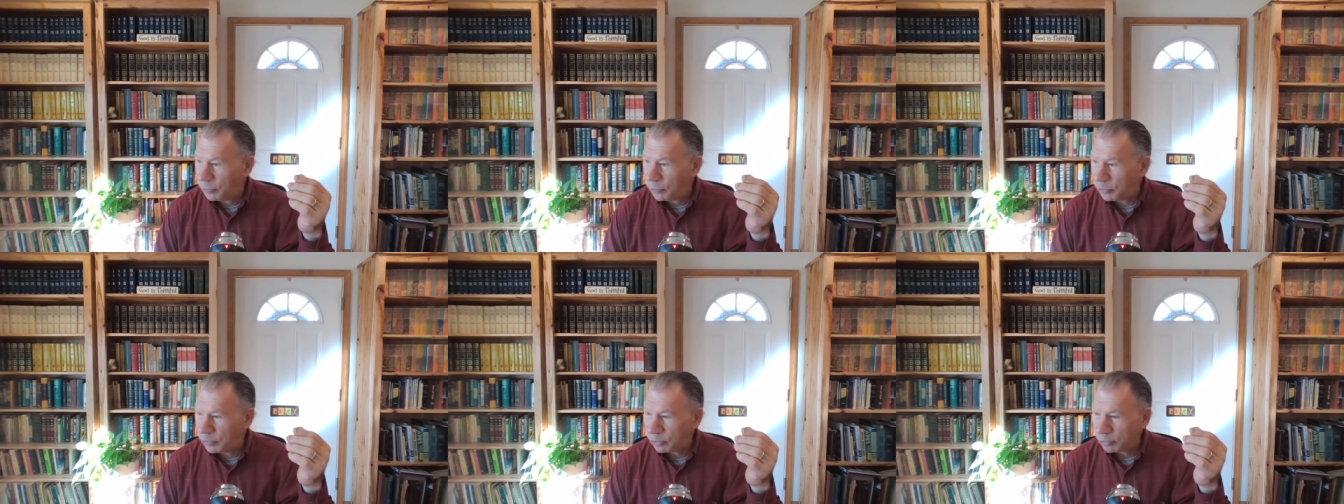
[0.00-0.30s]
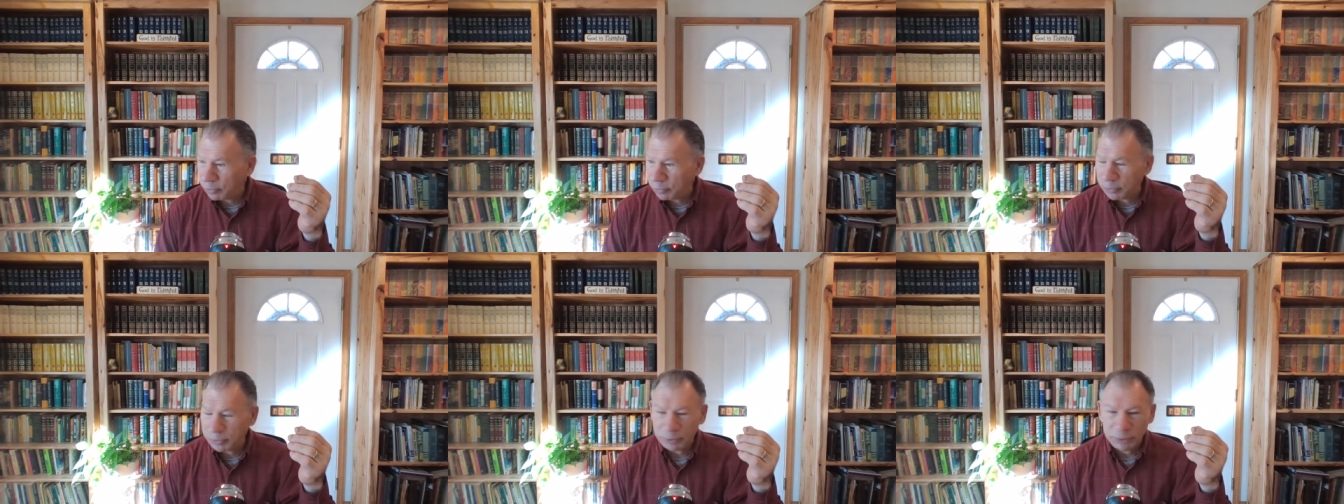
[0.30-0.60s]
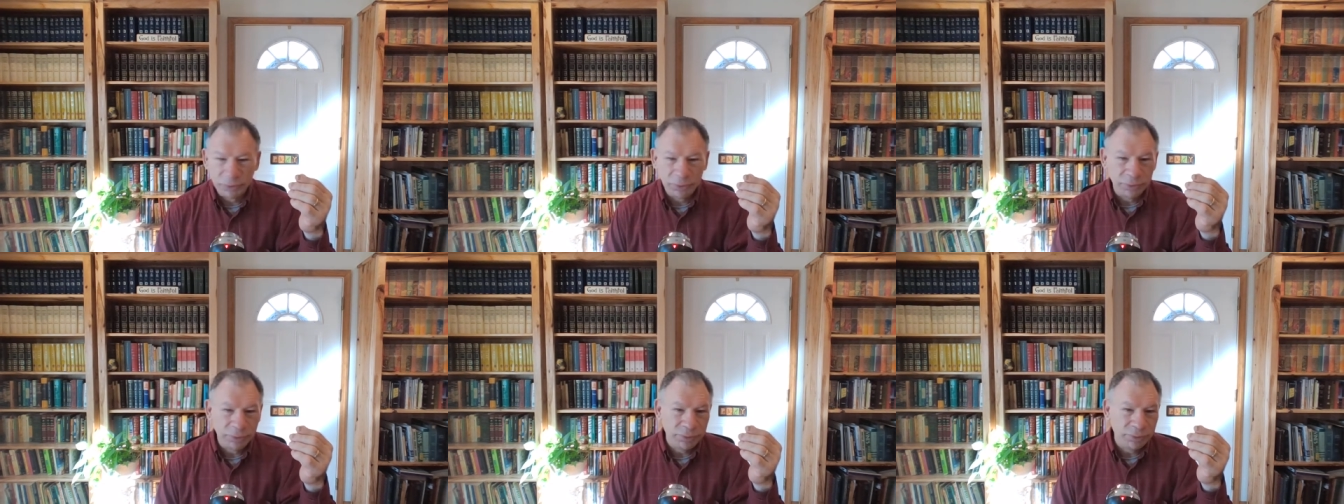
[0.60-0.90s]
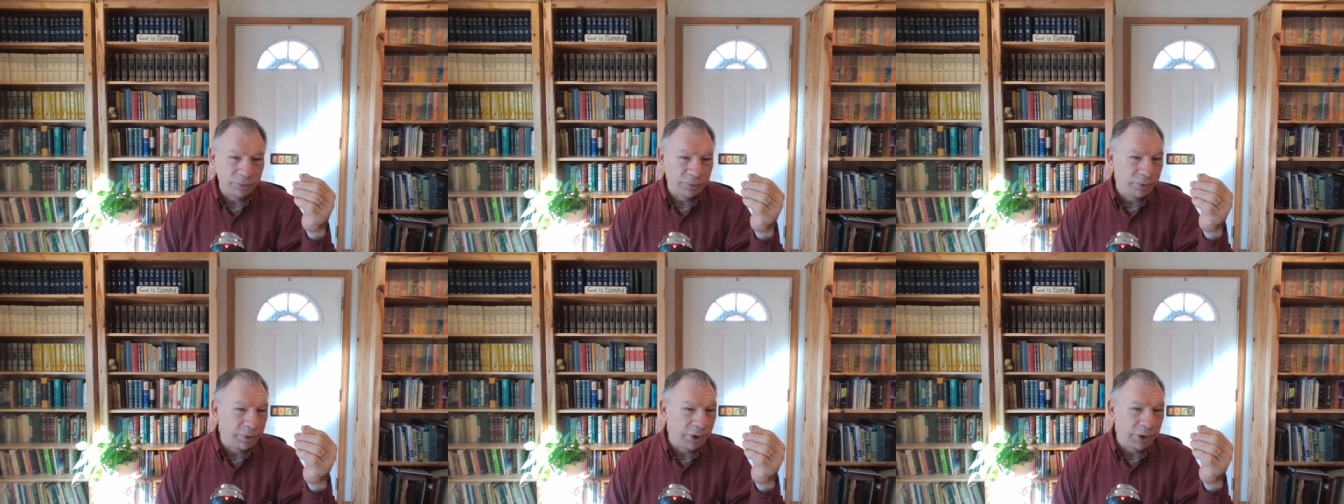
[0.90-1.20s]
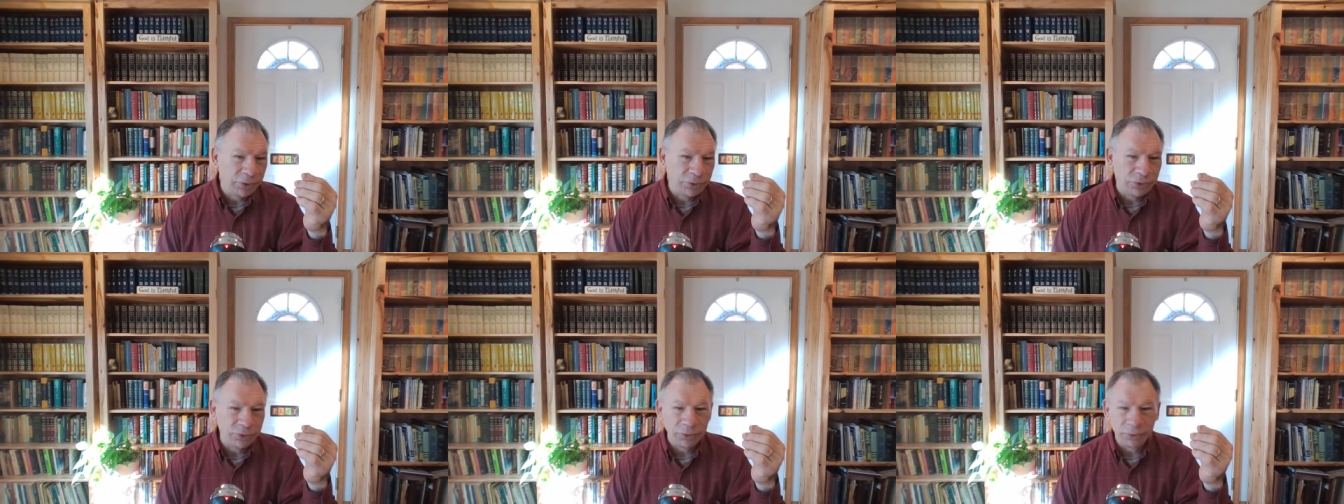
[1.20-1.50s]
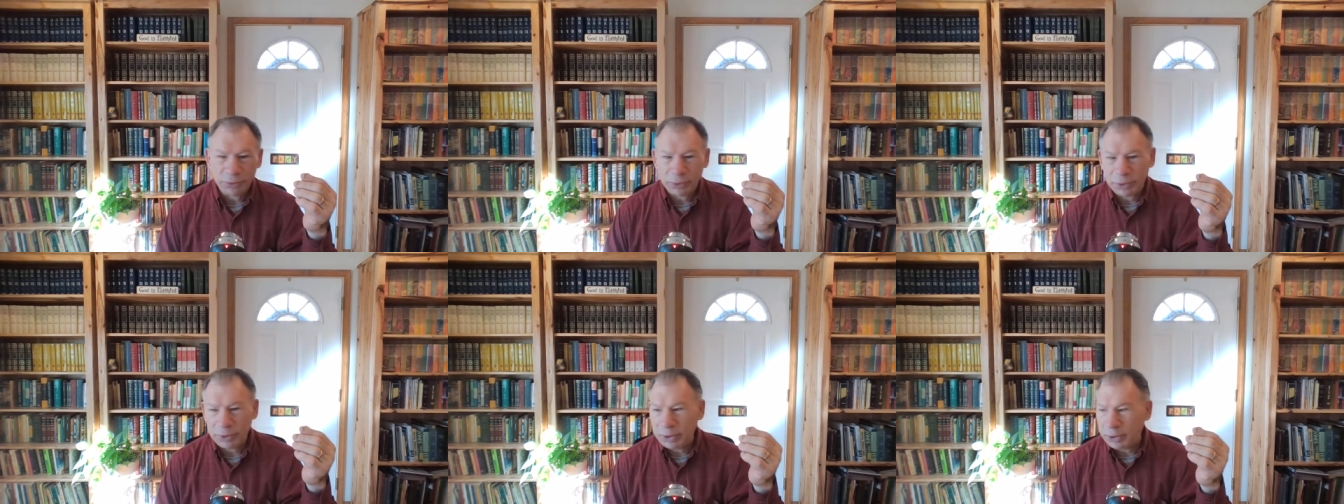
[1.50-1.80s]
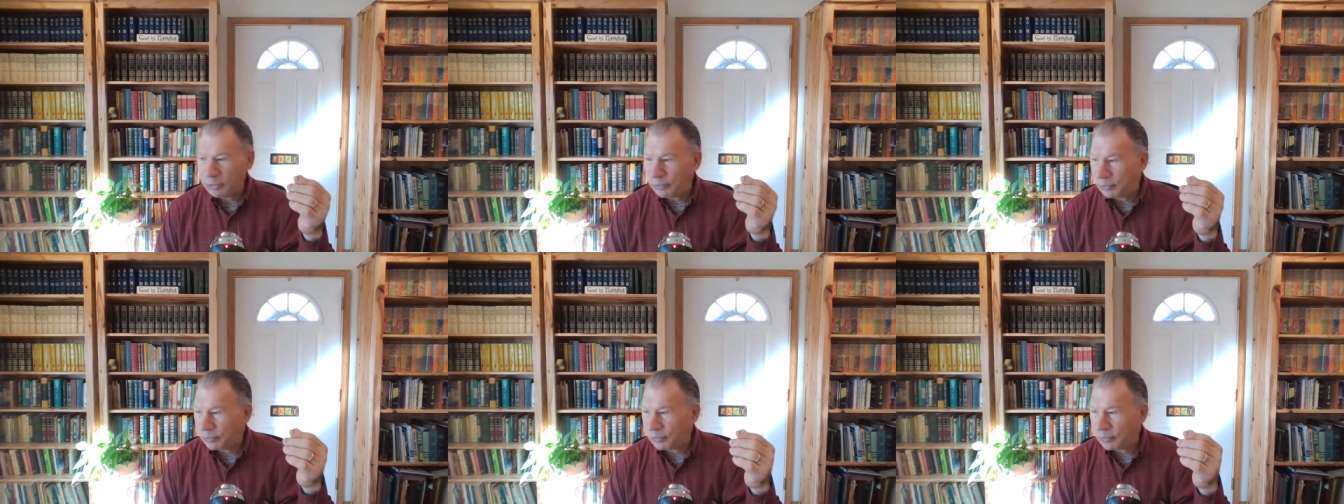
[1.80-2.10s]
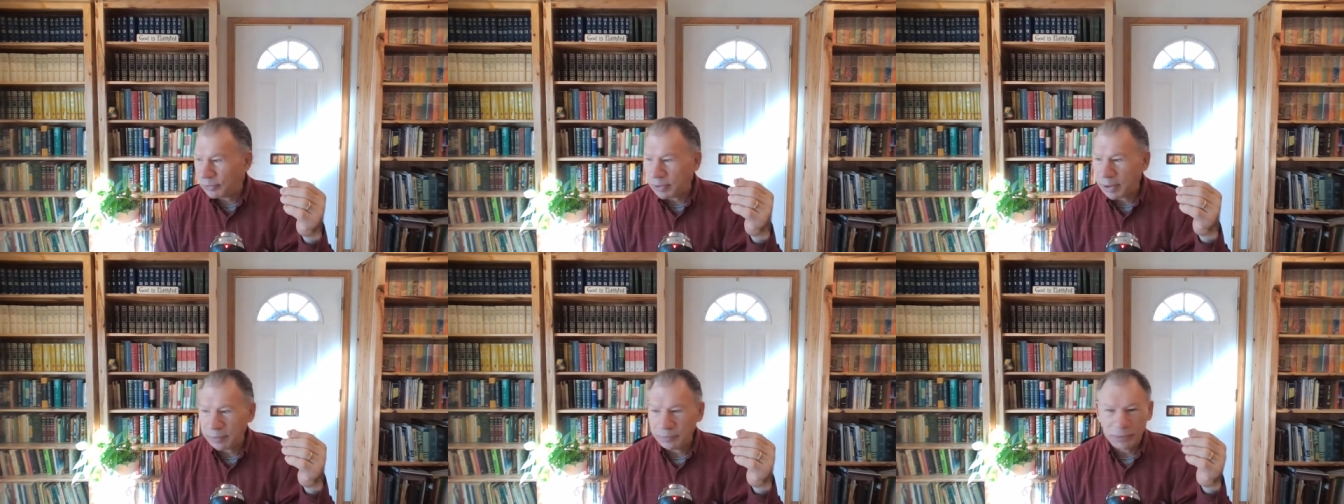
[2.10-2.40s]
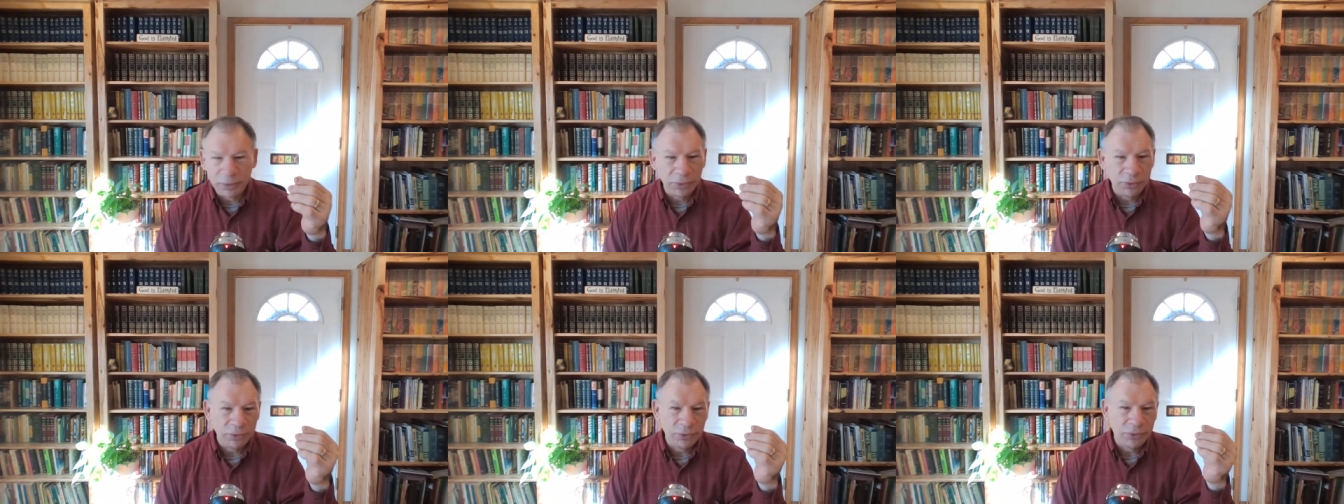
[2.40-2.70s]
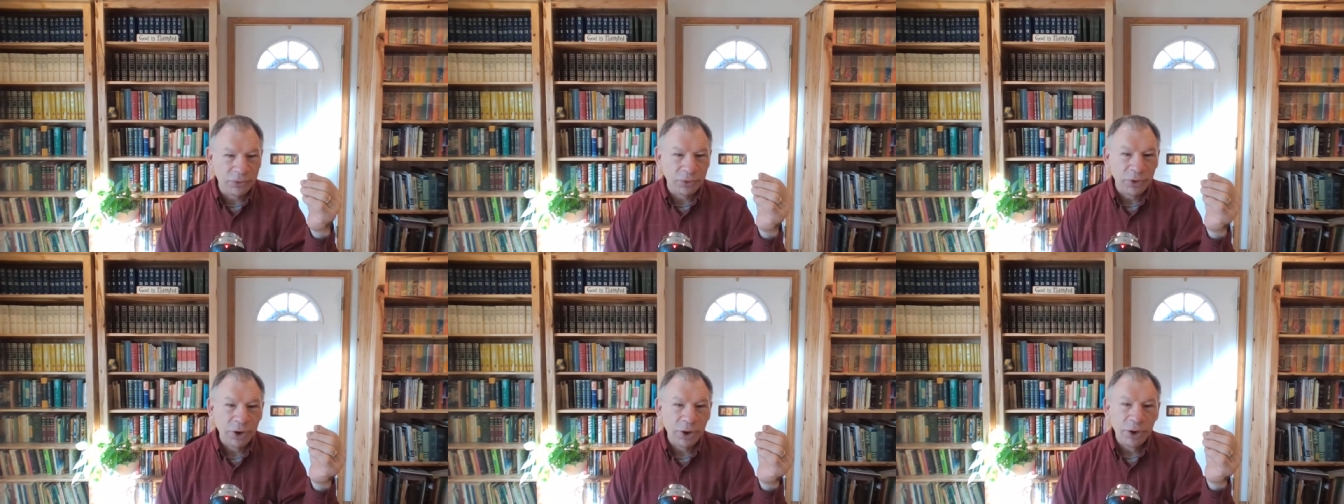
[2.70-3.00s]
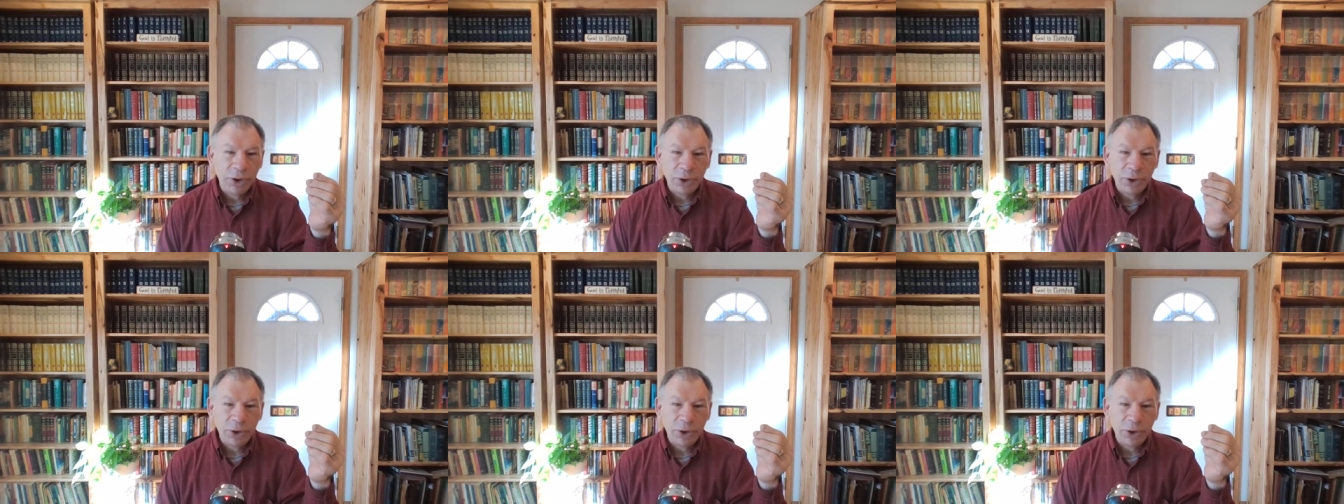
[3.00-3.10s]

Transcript: children, grandchildren, nieces and nephews,